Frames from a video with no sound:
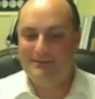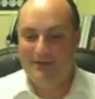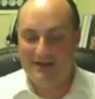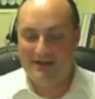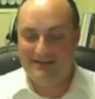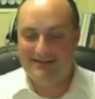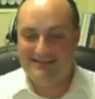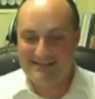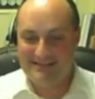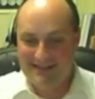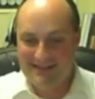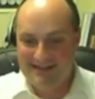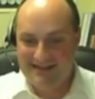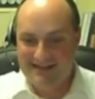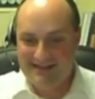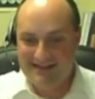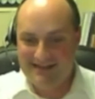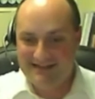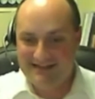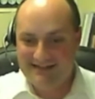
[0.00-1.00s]
not a
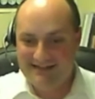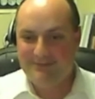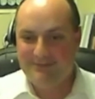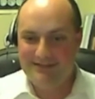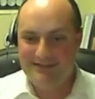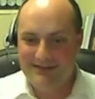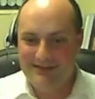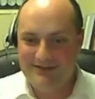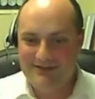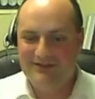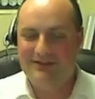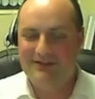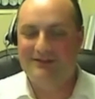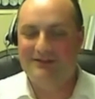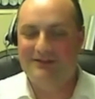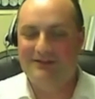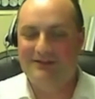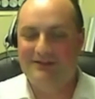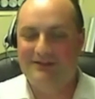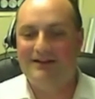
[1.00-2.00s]
scientist, I'm an
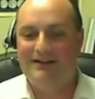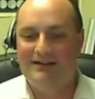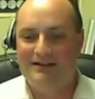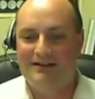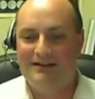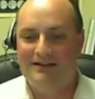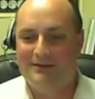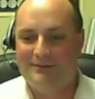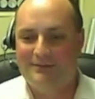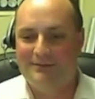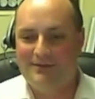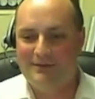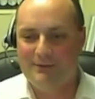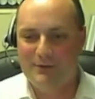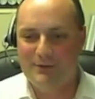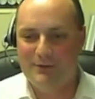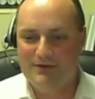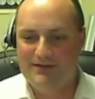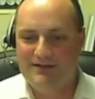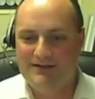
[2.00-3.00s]
educator. Um, the
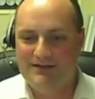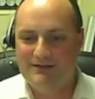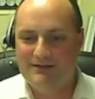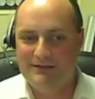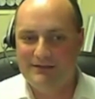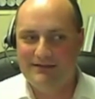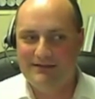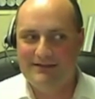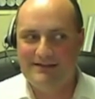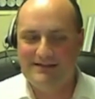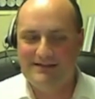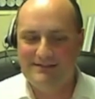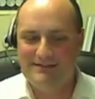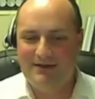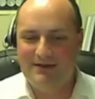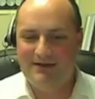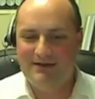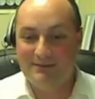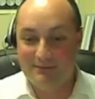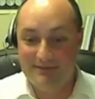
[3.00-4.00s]
movie really
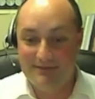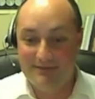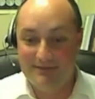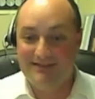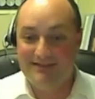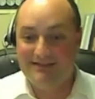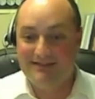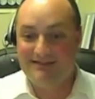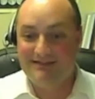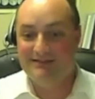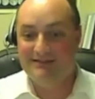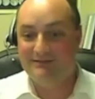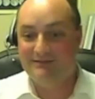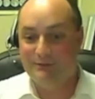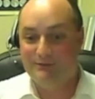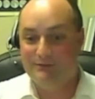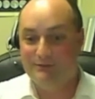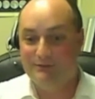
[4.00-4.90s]
inspired me to yeah.